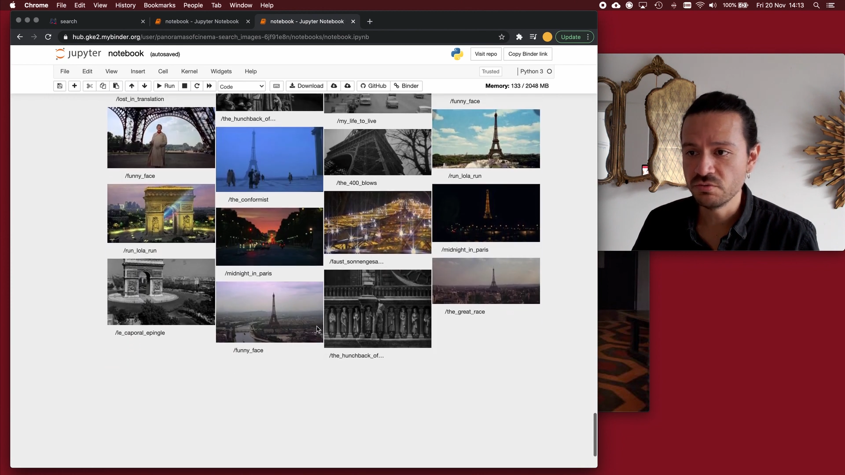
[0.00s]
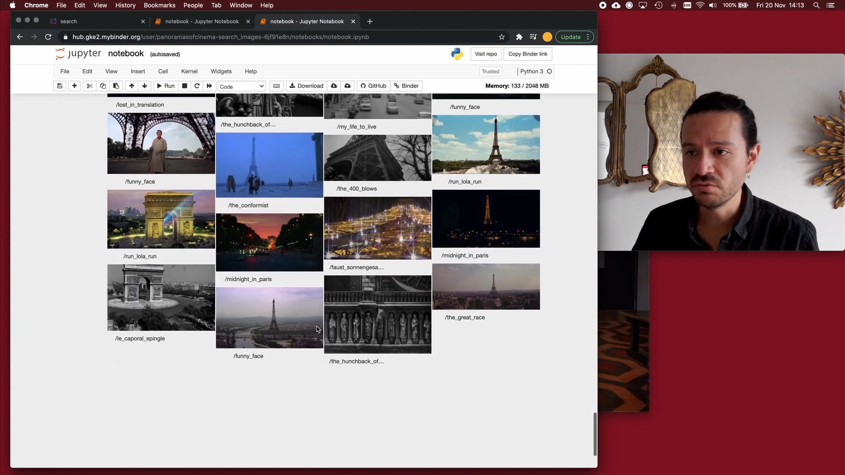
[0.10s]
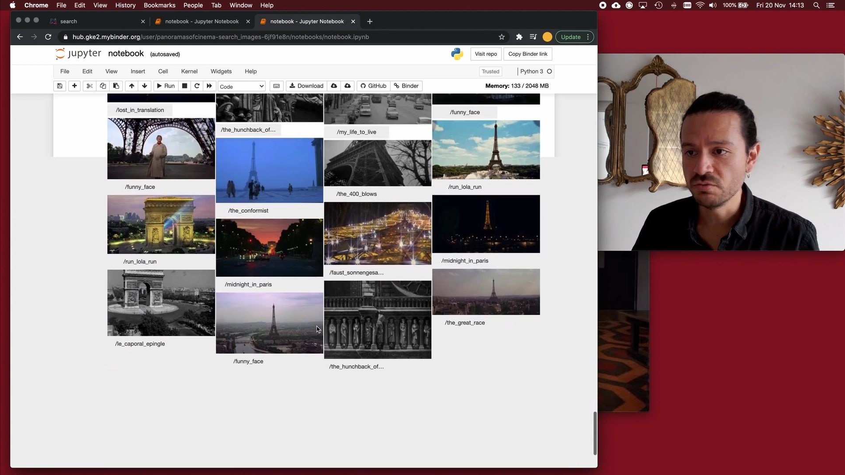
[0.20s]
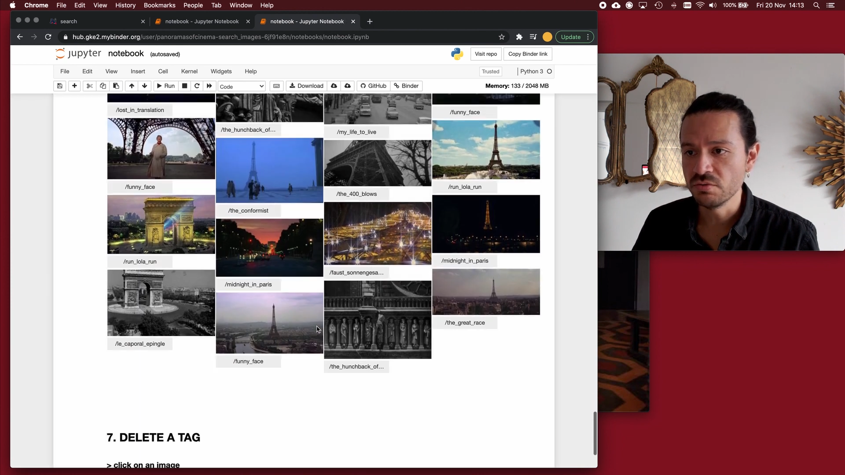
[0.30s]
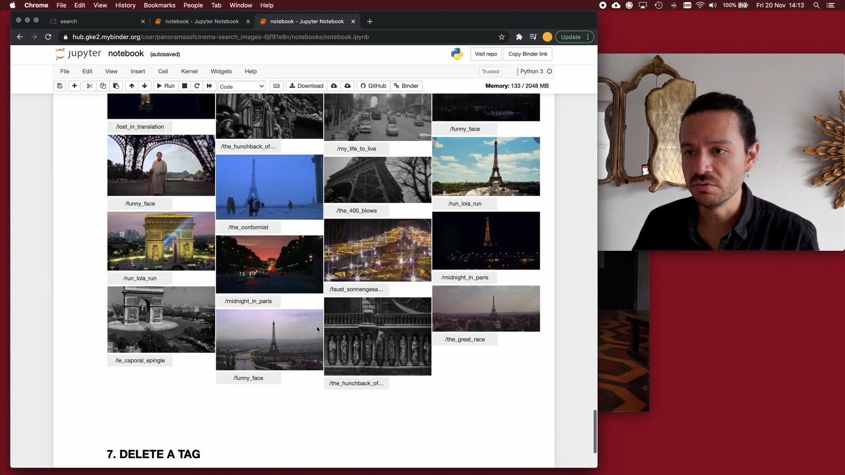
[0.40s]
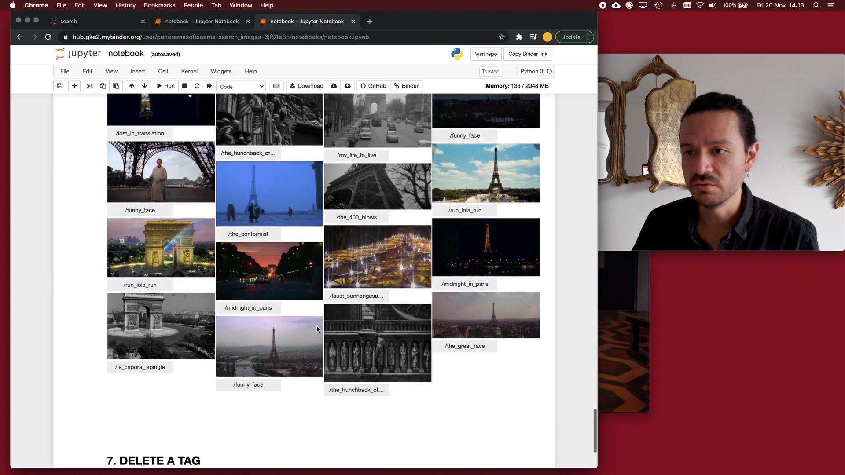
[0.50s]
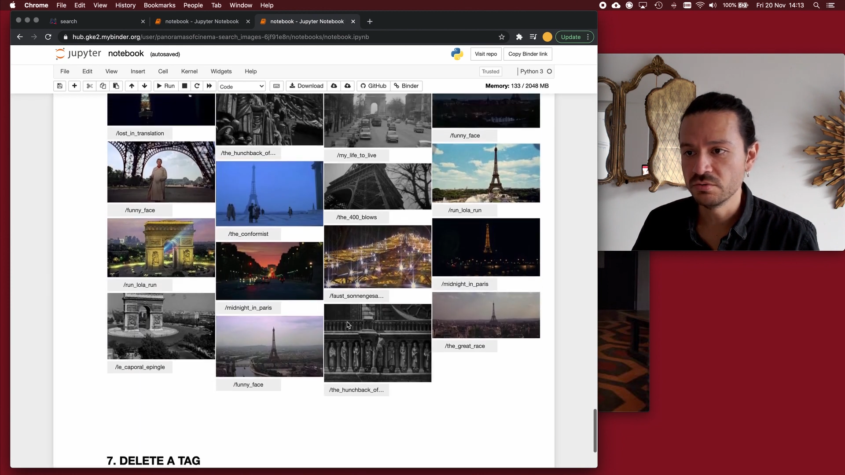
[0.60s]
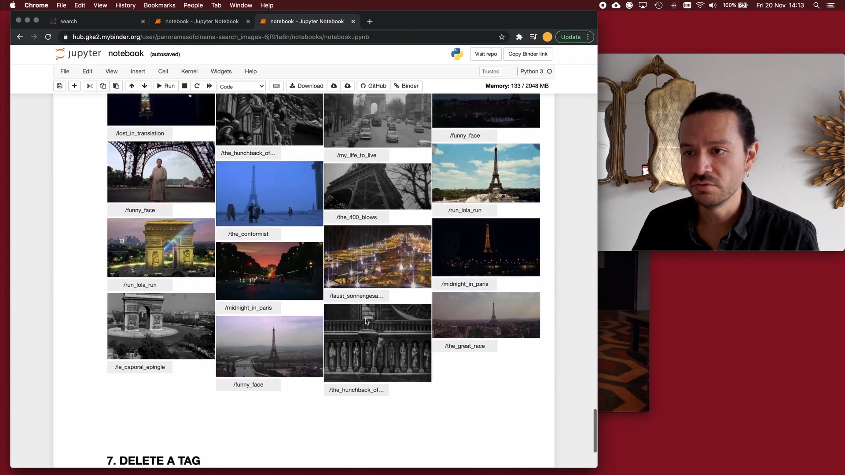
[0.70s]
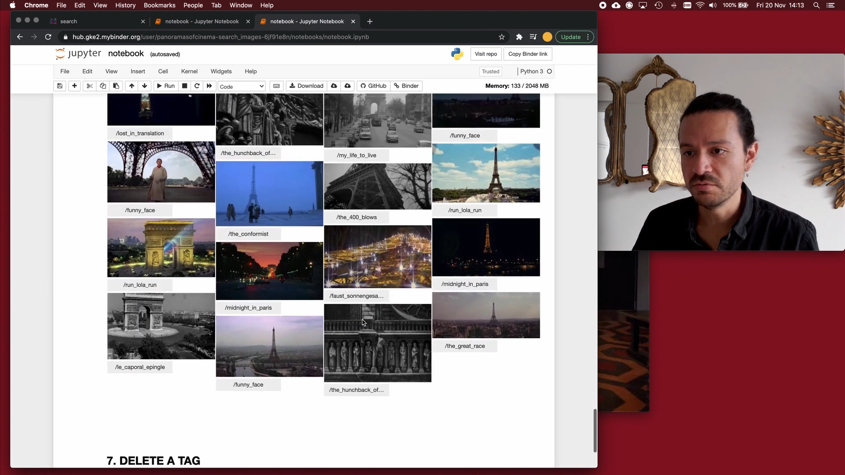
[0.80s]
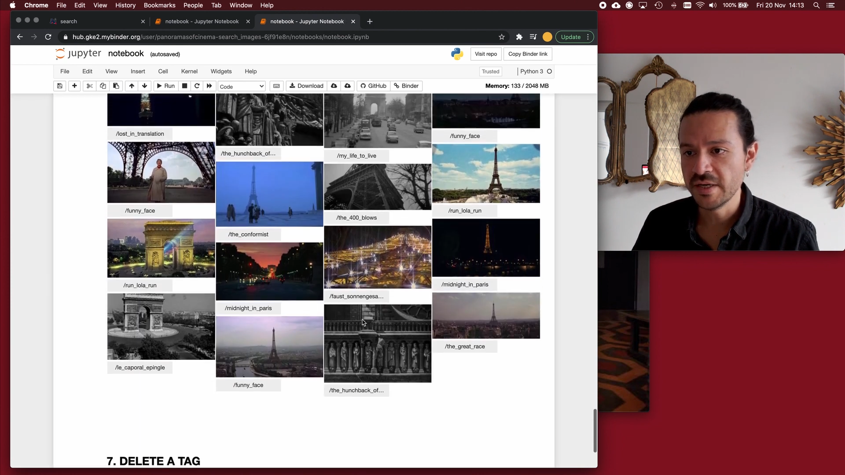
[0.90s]
to,
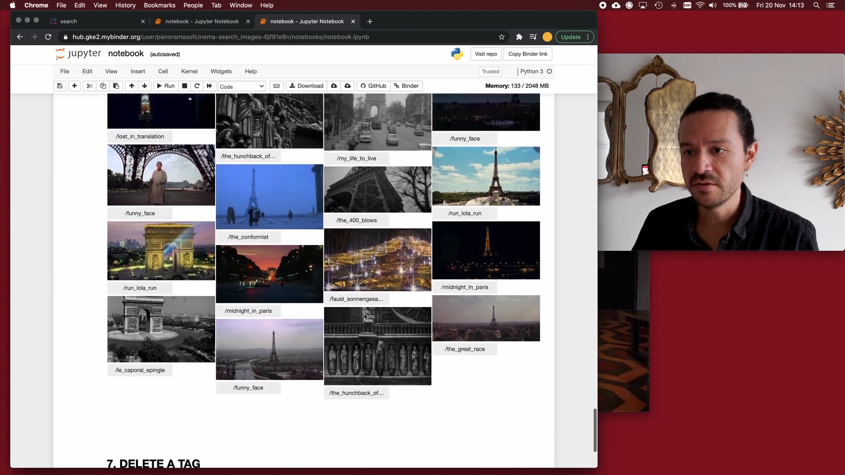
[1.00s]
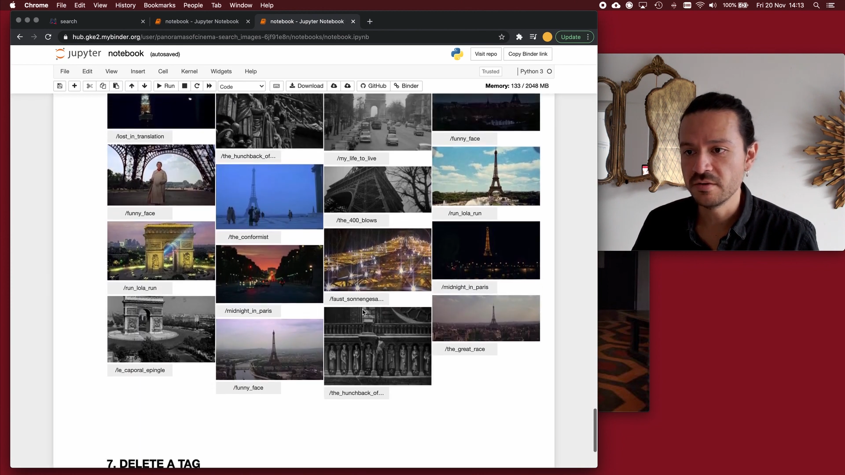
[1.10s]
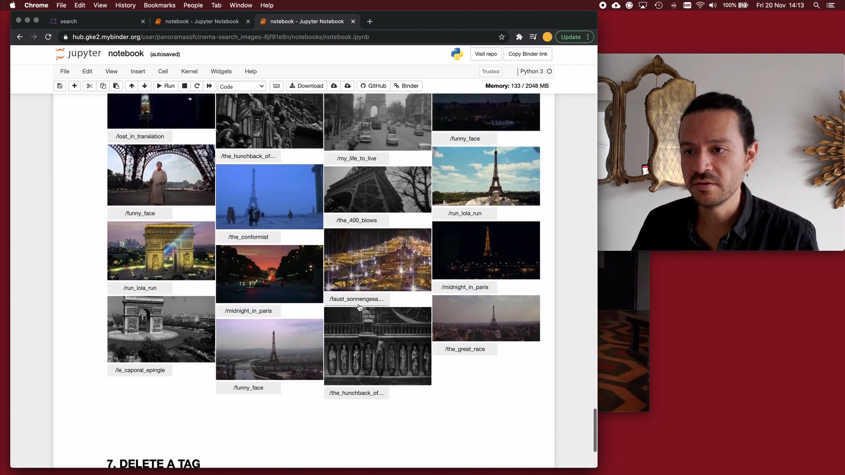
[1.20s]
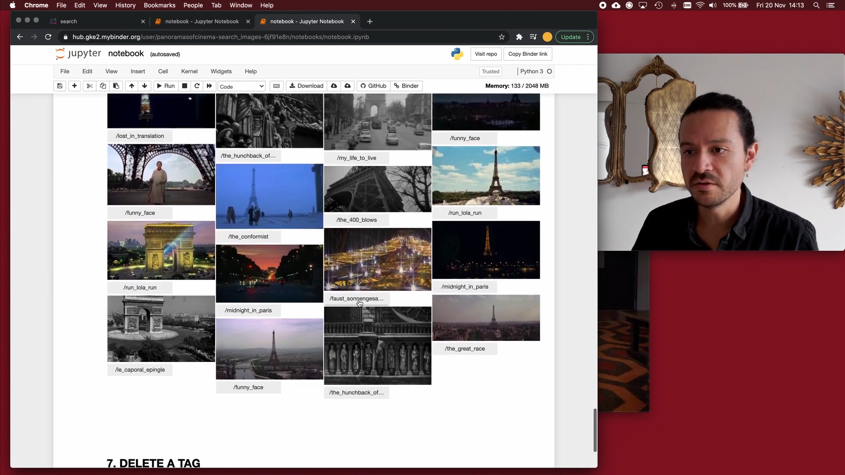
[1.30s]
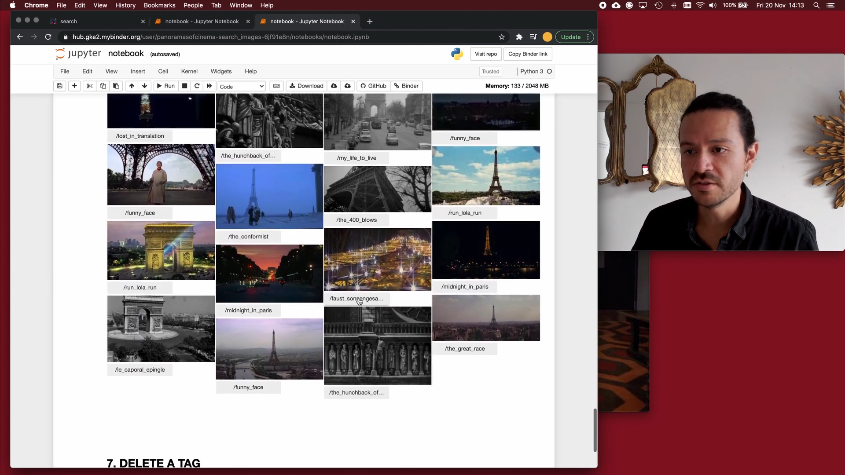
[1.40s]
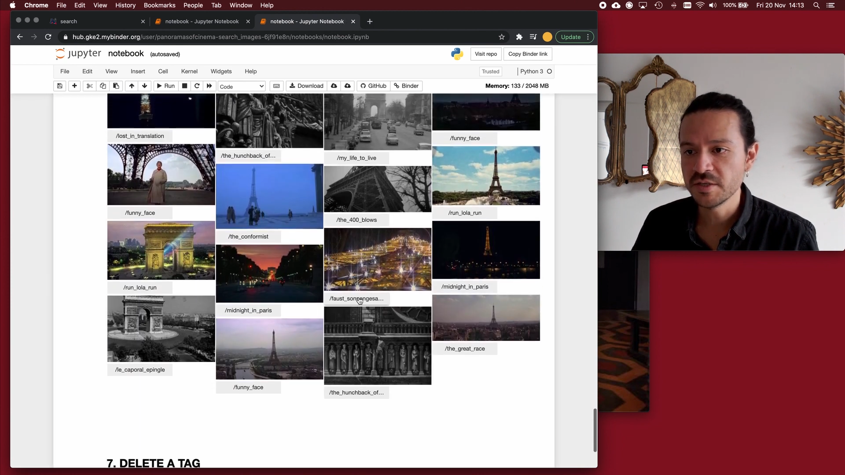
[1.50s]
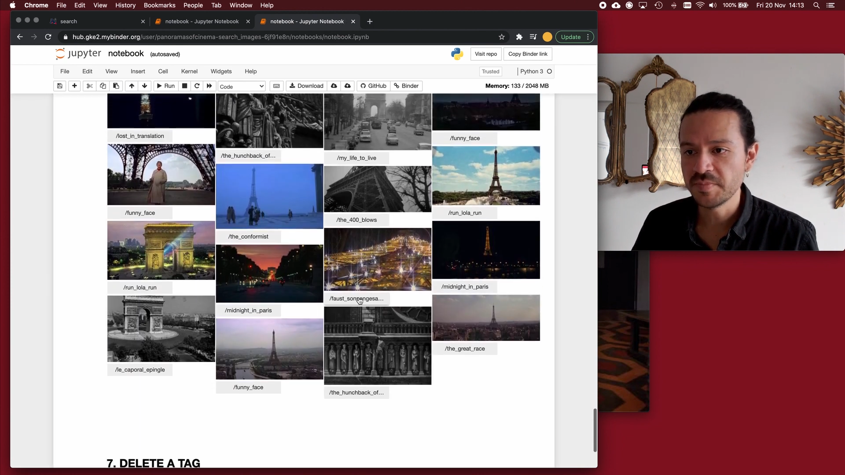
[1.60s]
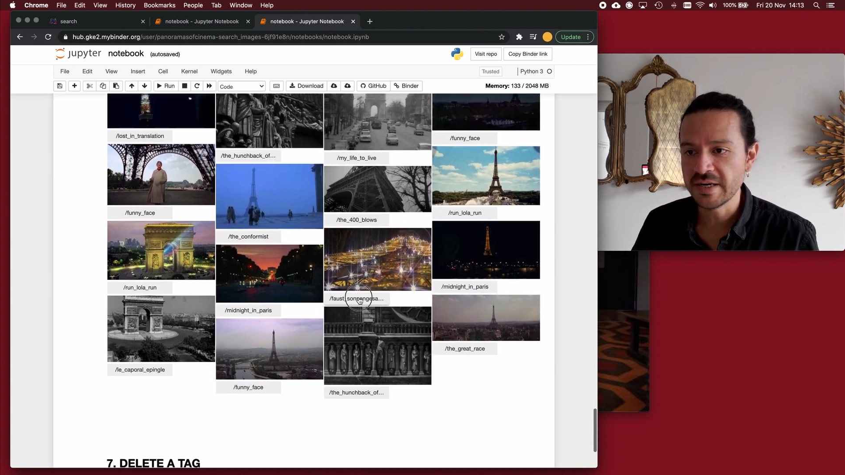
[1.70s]
to my concept